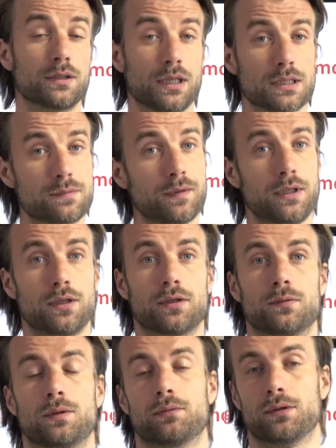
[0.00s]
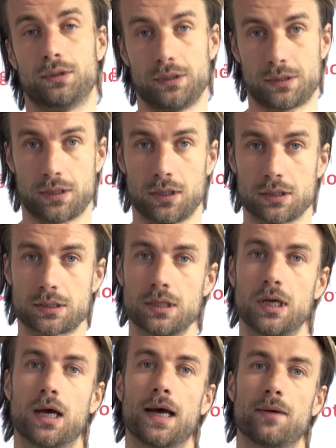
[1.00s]
the next video, we will discuss
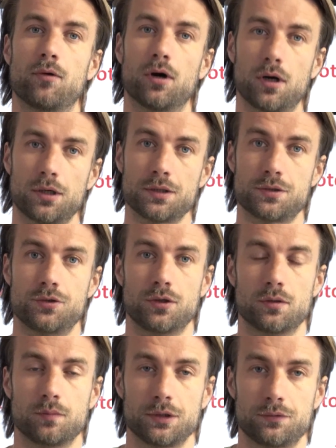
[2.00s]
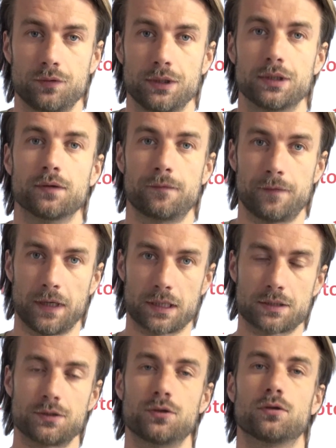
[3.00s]
how harness geometry
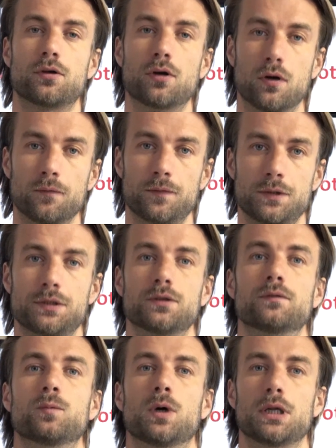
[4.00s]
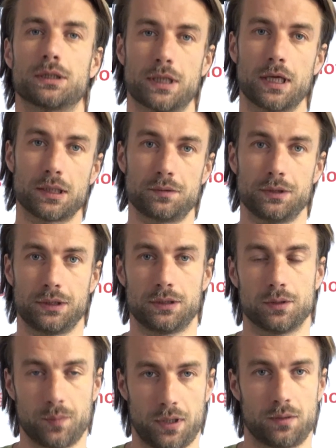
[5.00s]
affects your comfort while
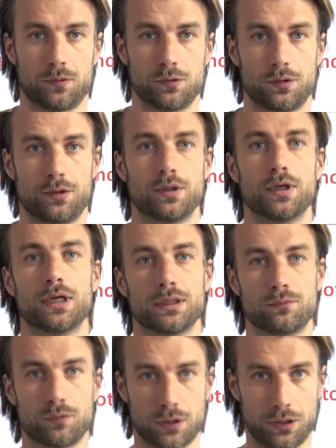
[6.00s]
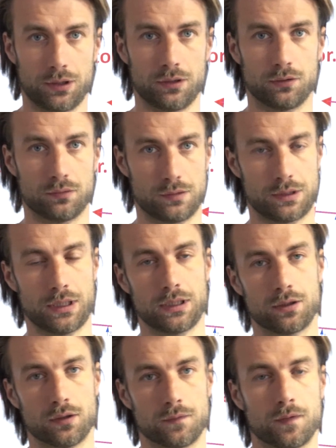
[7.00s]
carrying the paramotor and running on
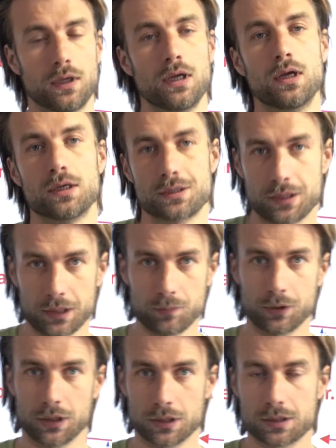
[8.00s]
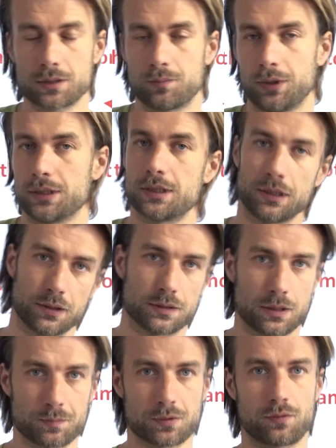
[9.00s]
takeoff. Stay with us. Please hit the
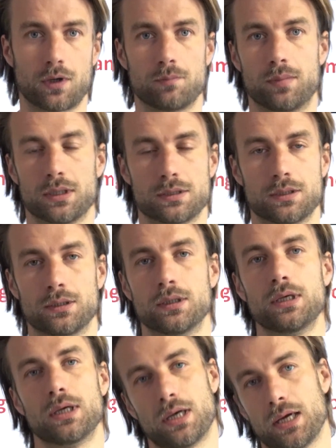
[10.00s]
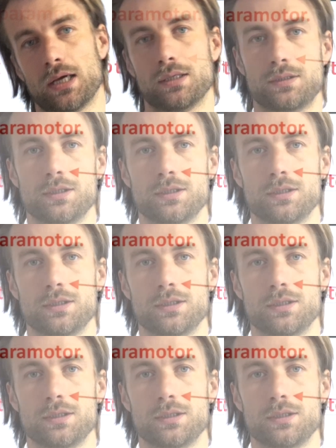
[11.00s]
subscribe button and